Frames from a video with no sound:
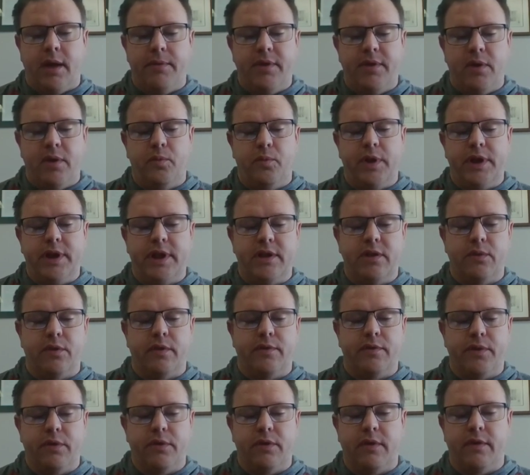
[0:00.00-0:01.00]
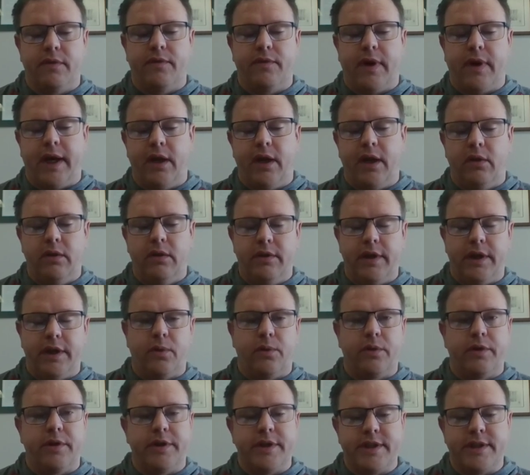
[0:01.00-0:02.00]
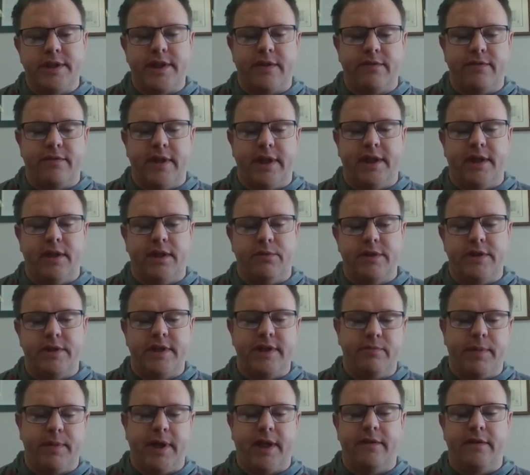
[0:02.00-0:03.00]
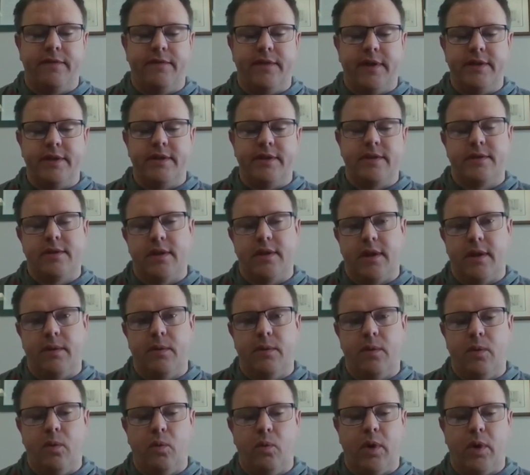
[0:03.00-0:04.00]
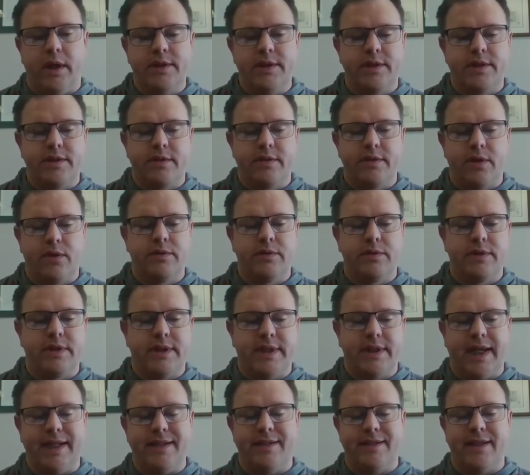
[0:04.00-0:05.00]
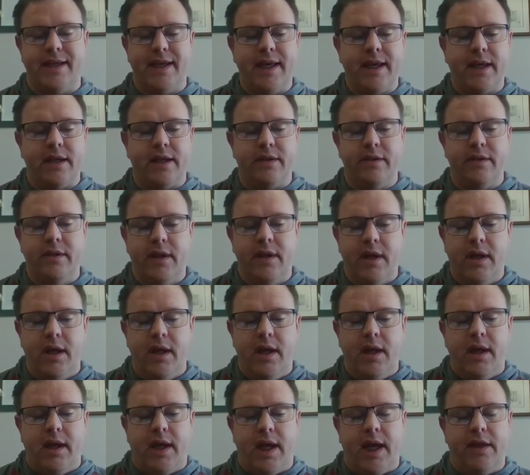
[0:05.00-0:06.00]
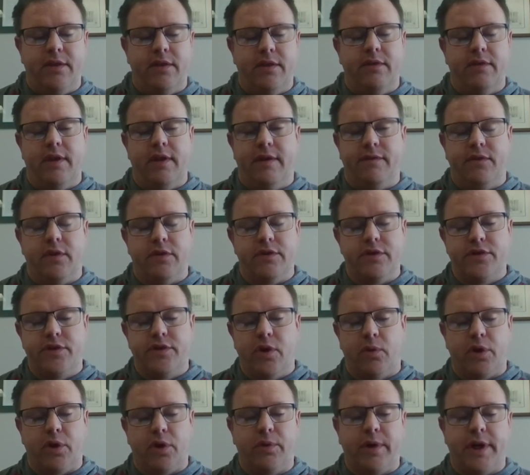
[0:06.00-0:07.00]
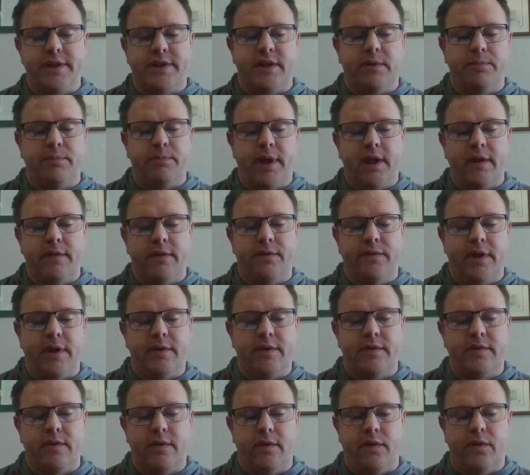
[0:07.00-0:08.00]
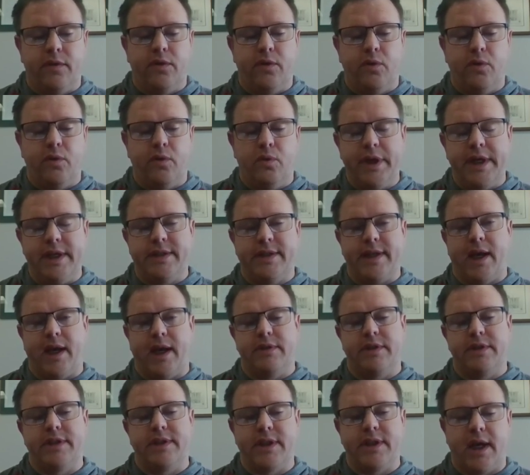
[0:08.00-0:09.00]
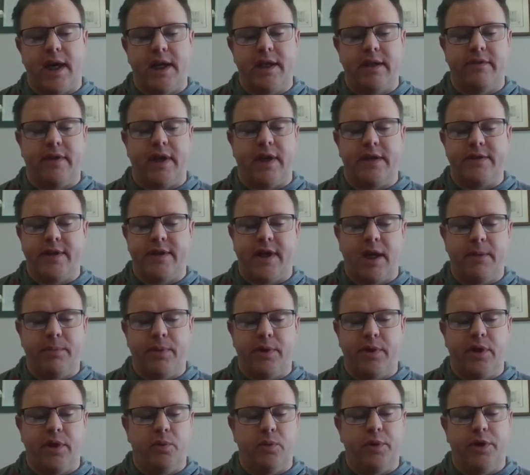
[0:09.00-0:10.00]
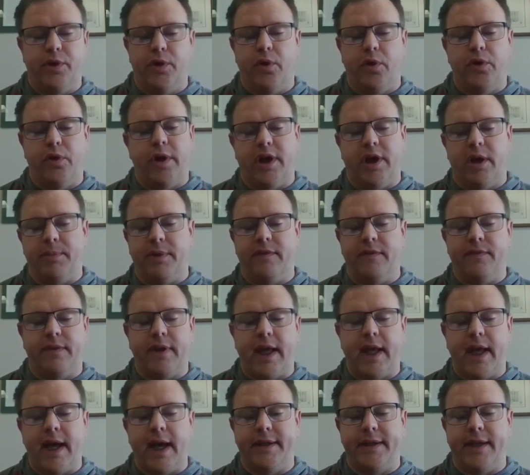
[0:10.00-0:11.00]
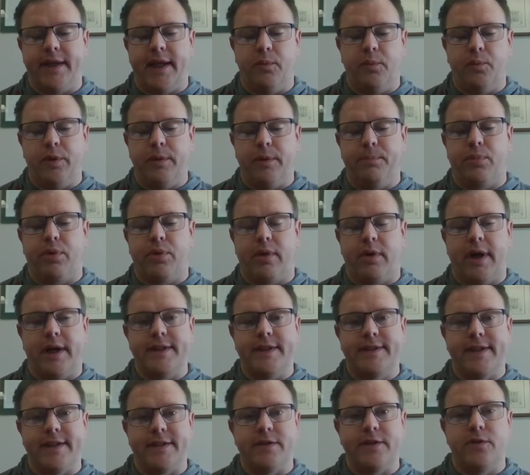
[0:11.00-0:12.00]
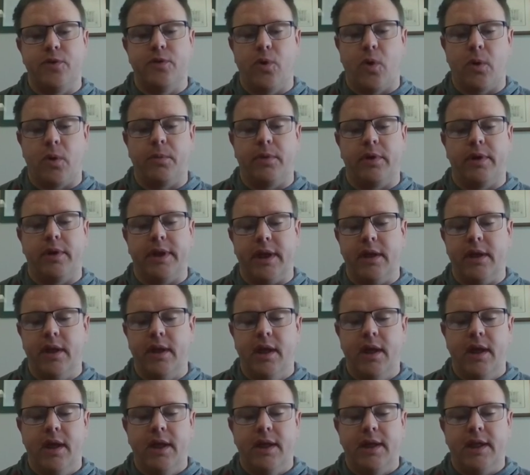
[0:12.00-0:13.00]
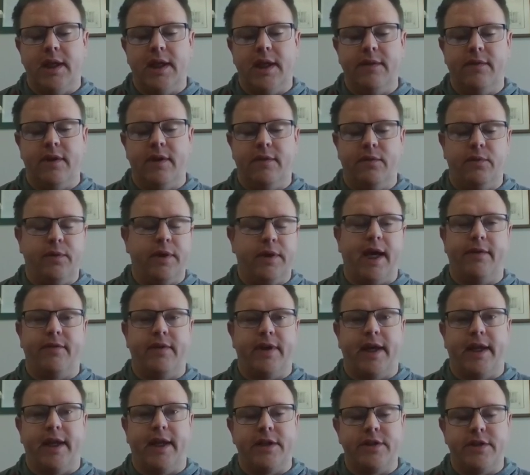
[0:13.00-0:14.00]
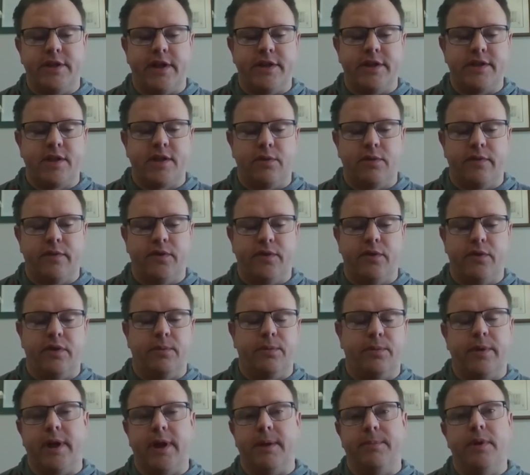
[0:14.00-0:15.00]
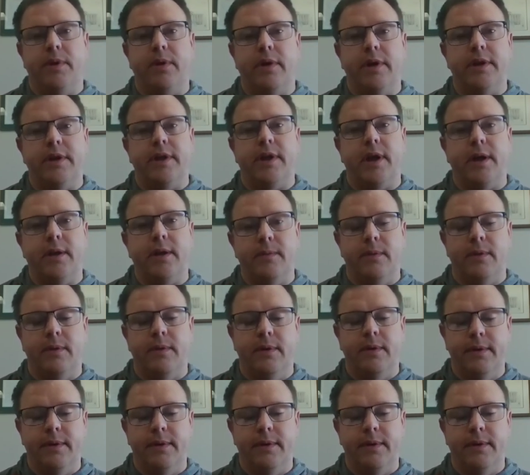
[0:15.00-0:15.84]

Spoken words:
then we need to review the file in order to see if they can receive benefits. Once those dates end, and if they're still requesting benefits, the weeks outside of that time period would no longer be flagged and would process normally, even if we haven't had a chance to review the break period yet.